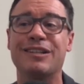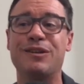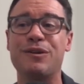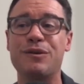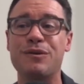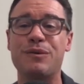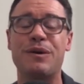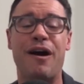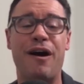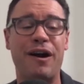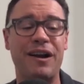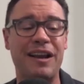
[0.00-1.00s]
you
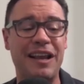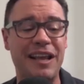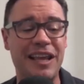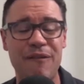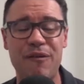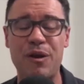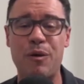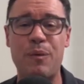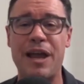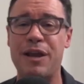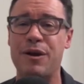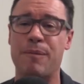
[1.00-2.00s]
are giving
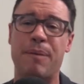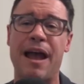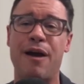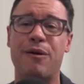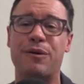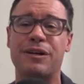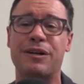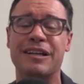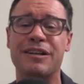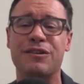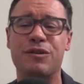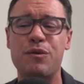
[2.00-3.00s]
away your power
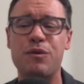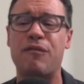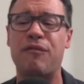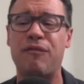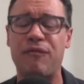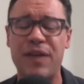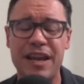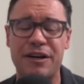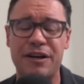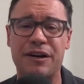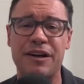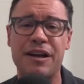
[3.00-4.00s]
to the
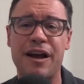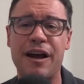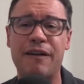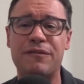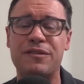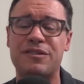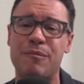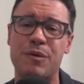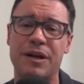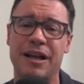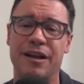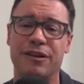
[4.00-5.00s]
fear of
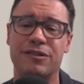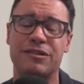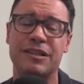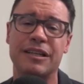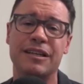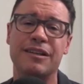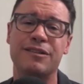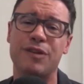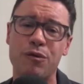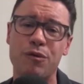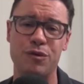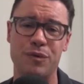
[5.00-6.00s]
someone else.
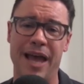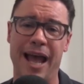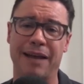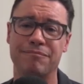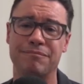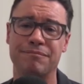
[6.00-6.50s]
Don't do that.